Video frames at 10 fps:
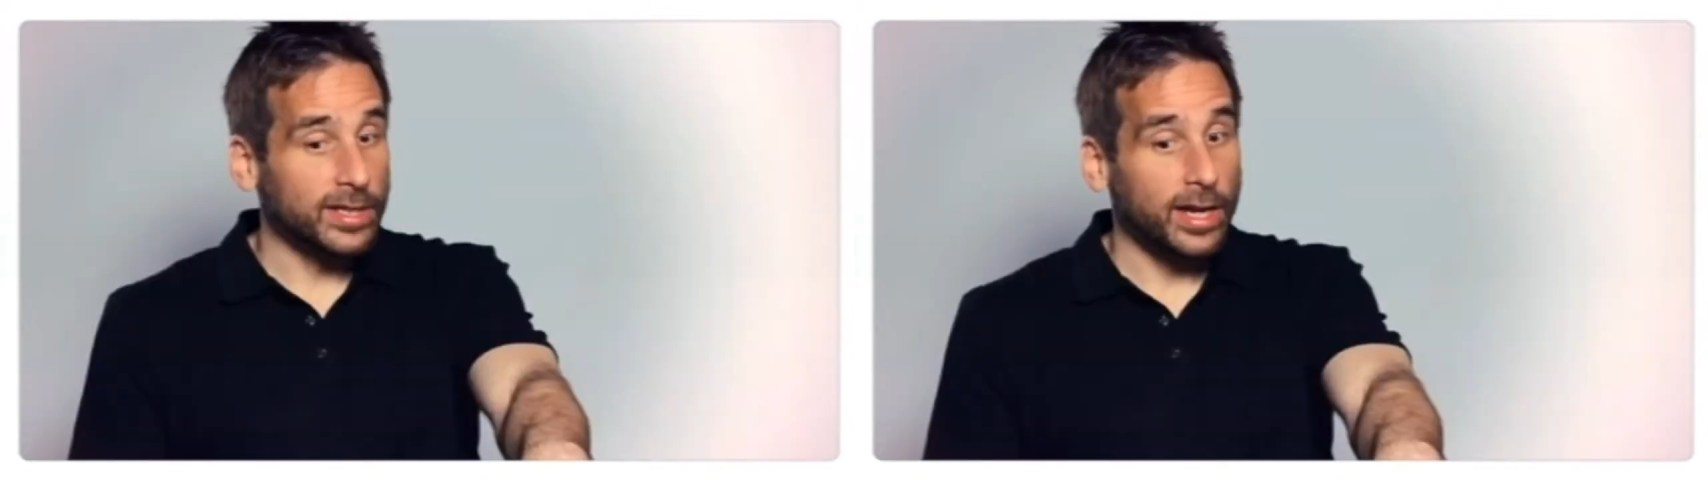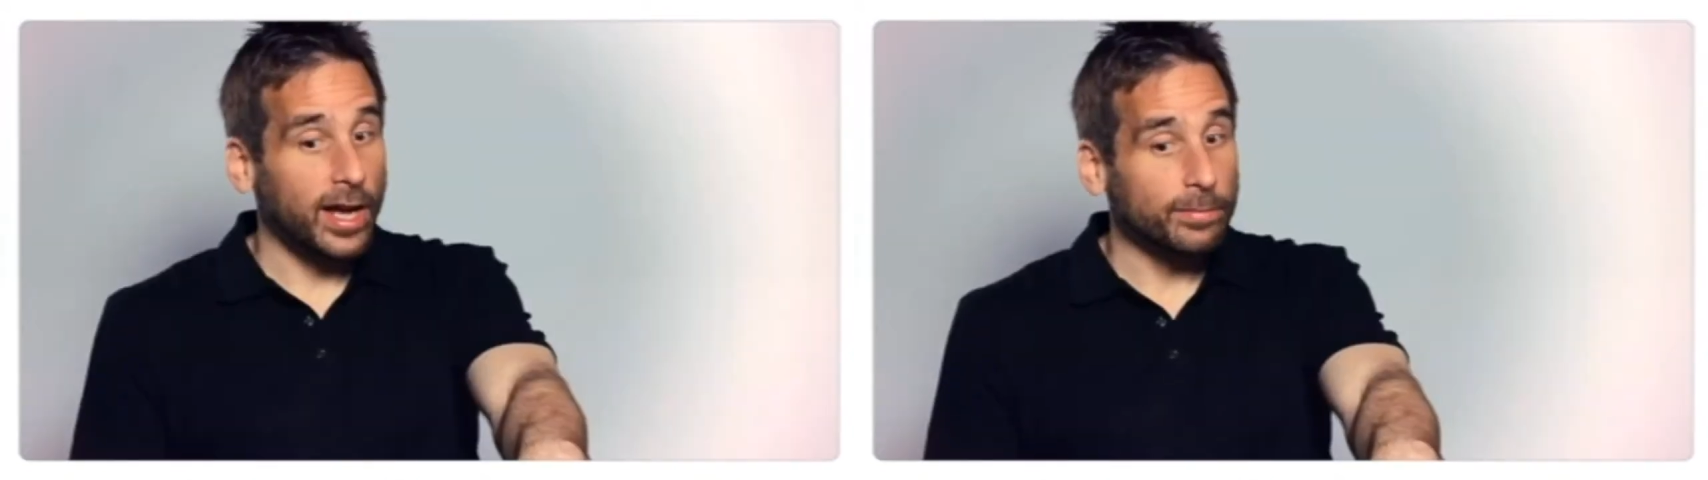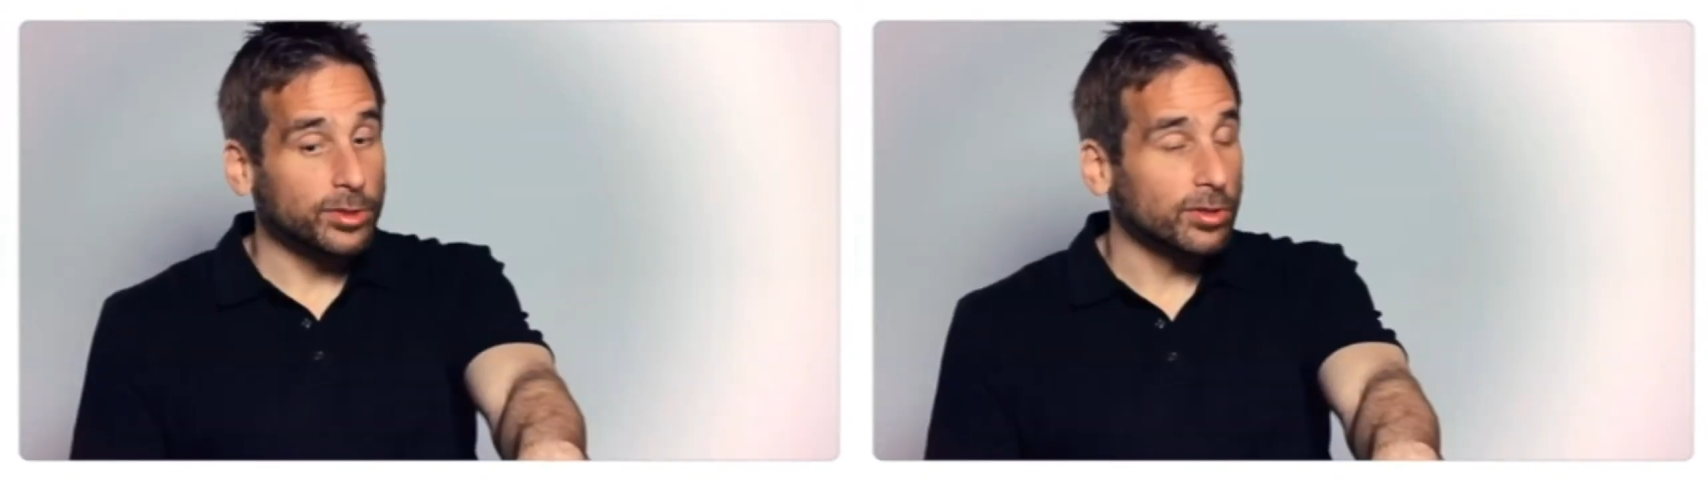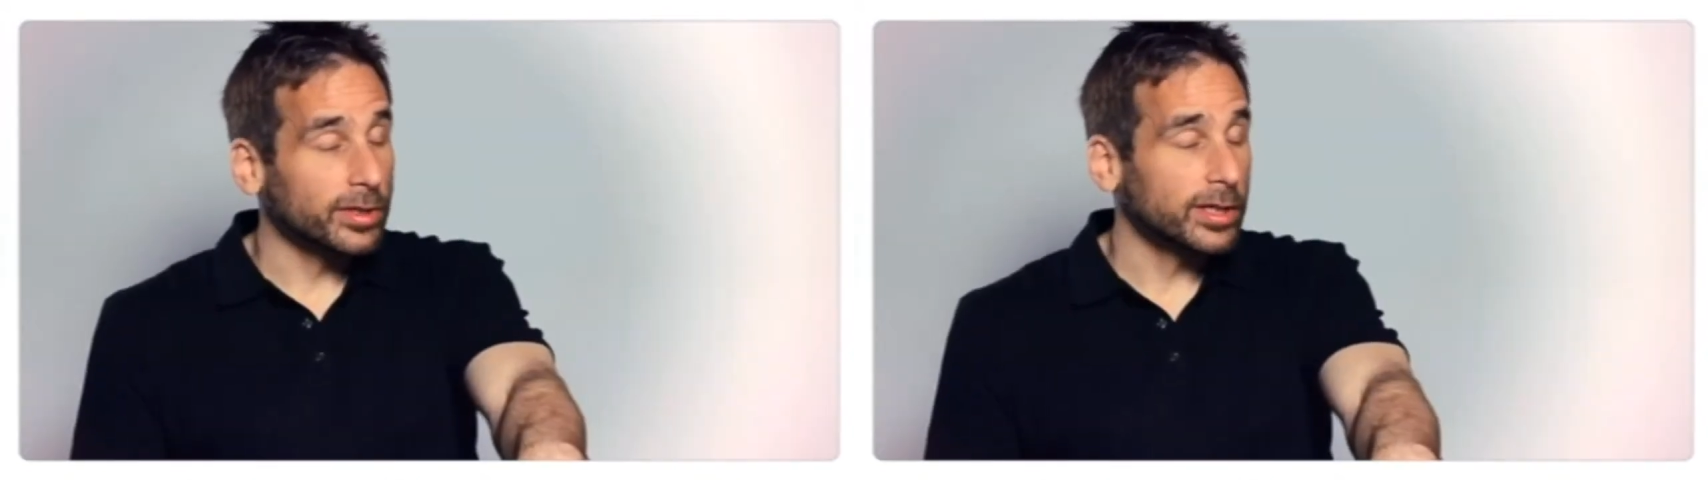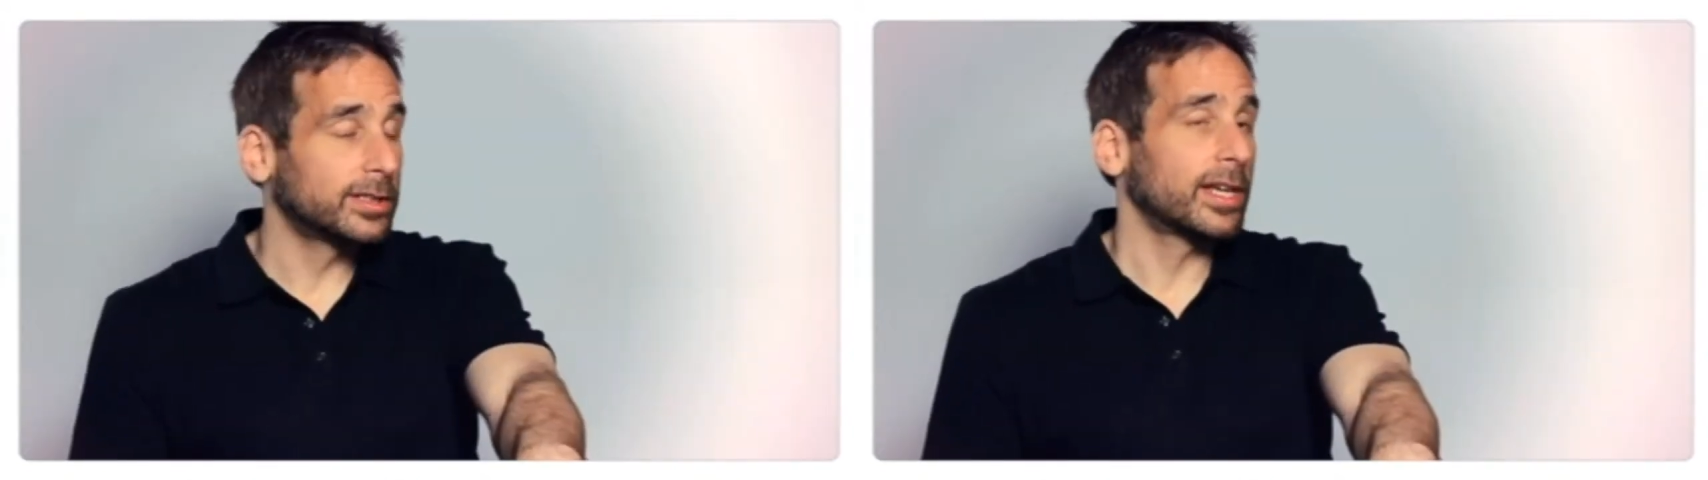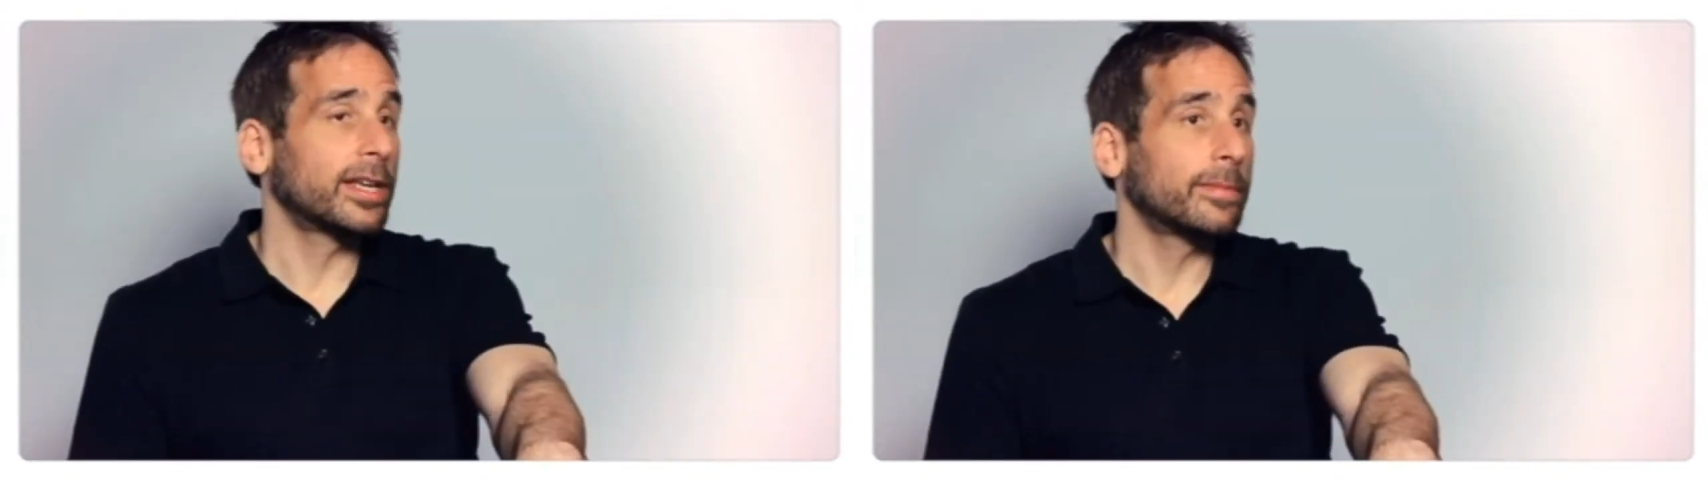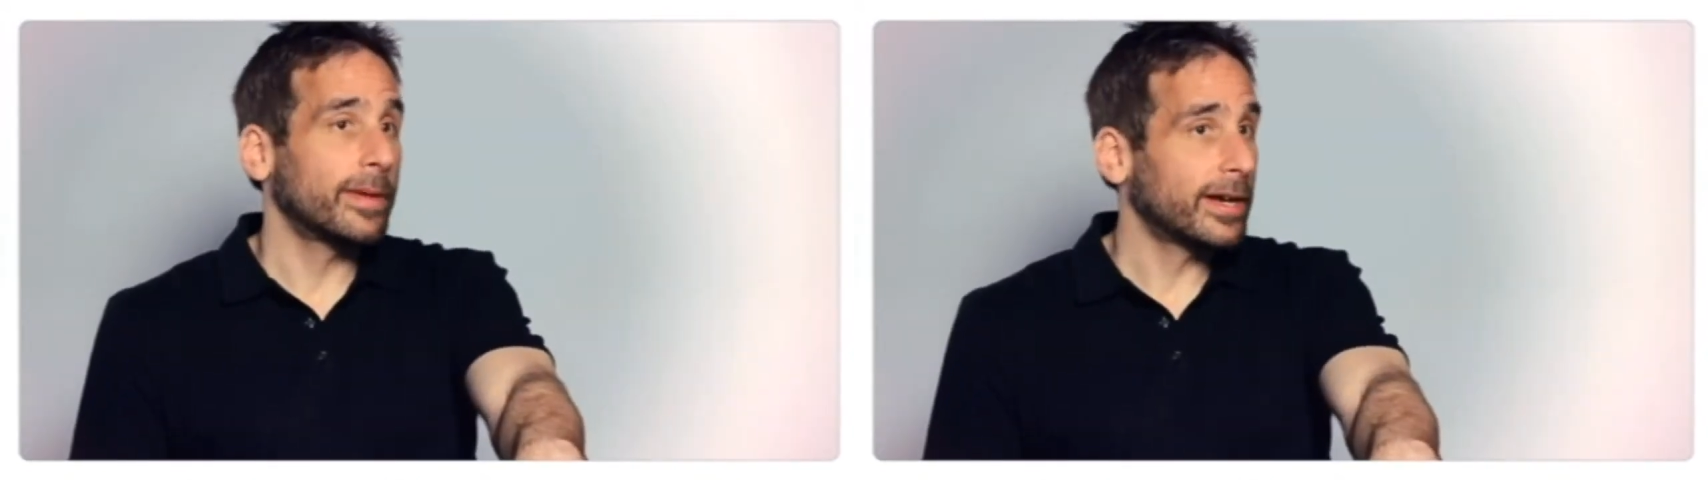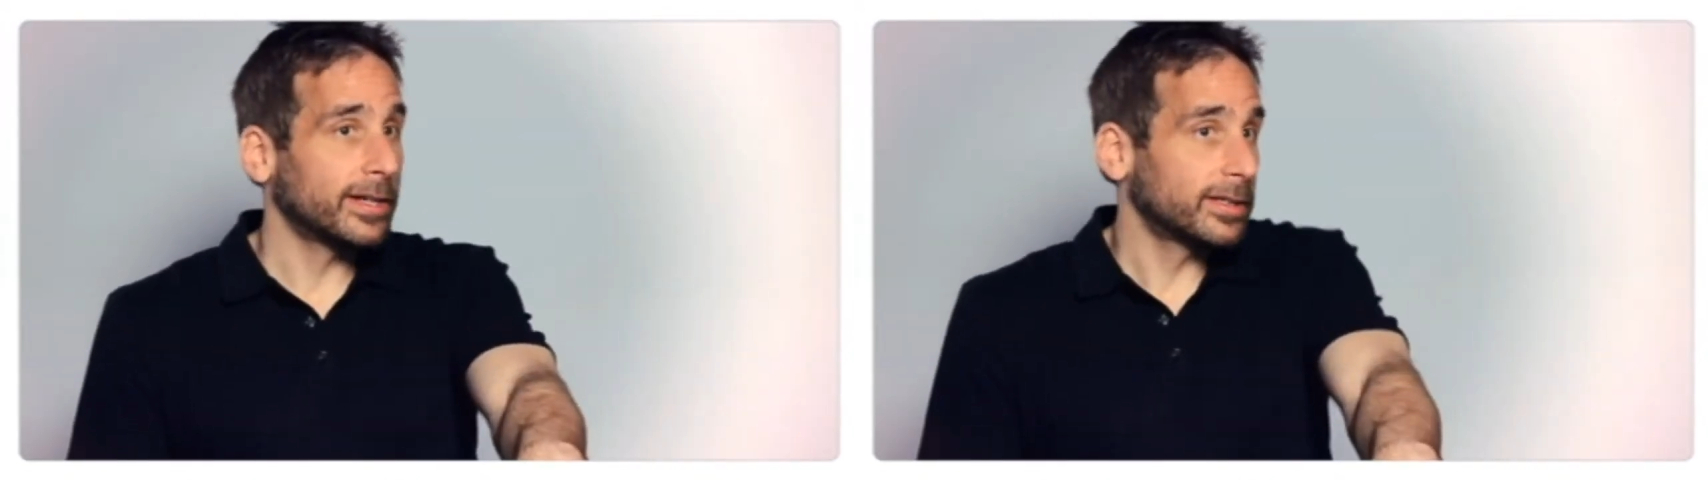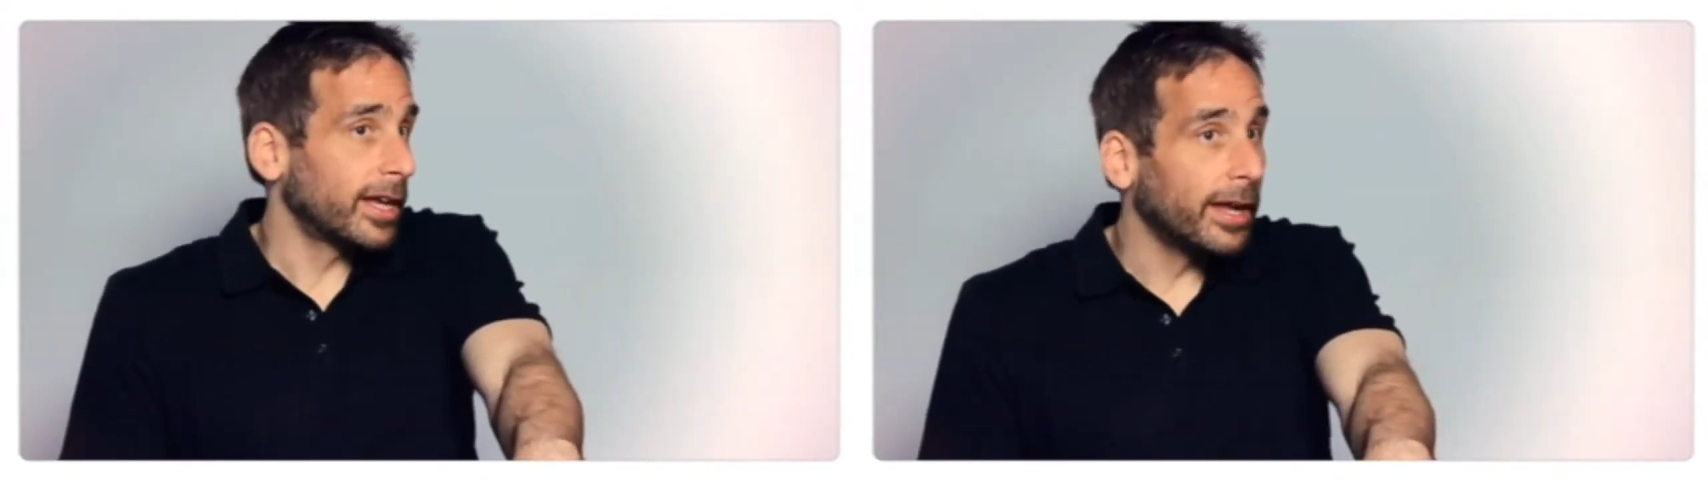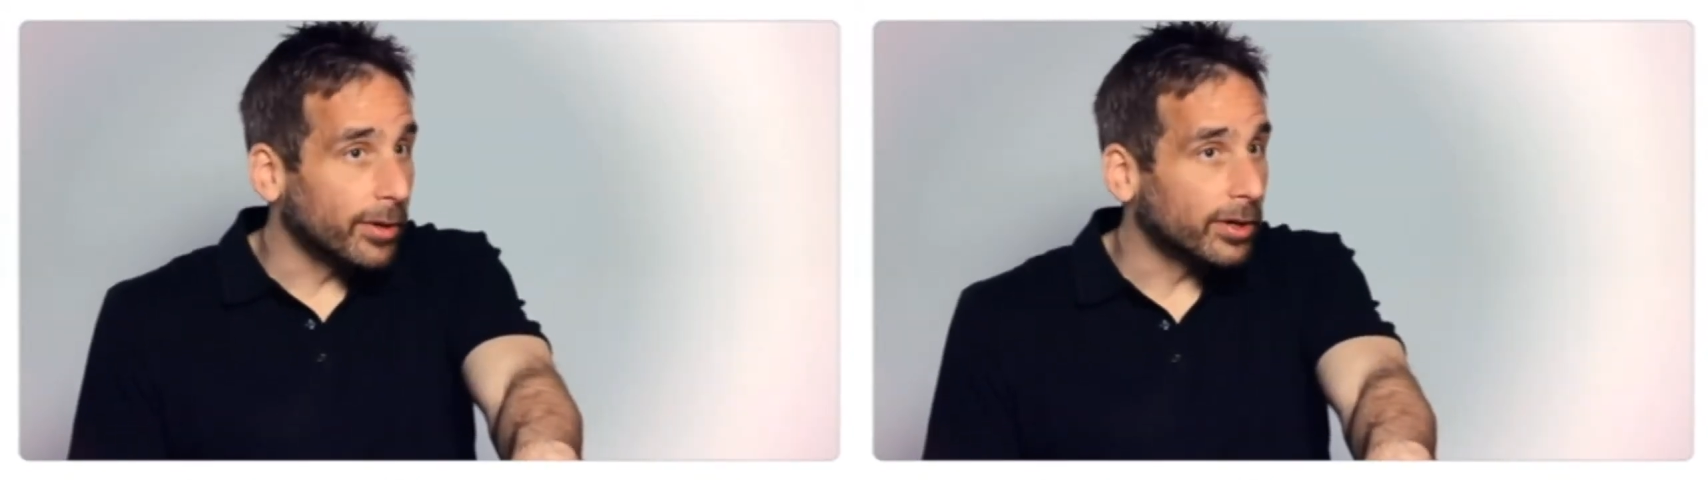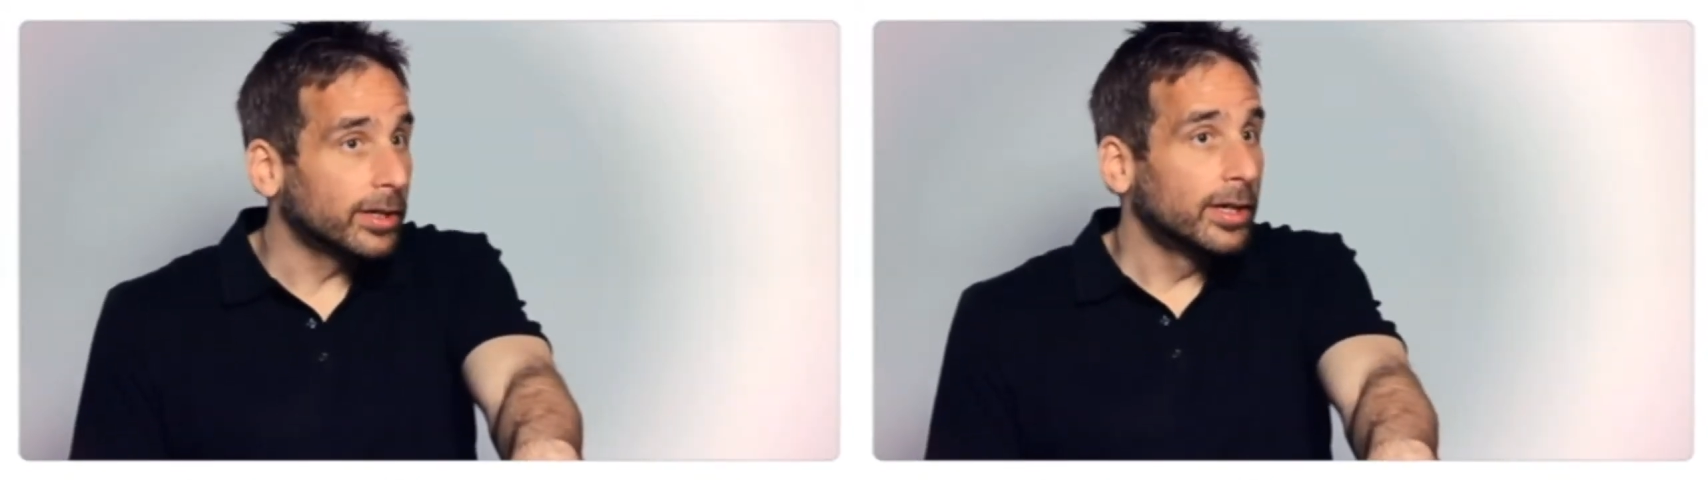where I'm certainly excited about it as a gamer.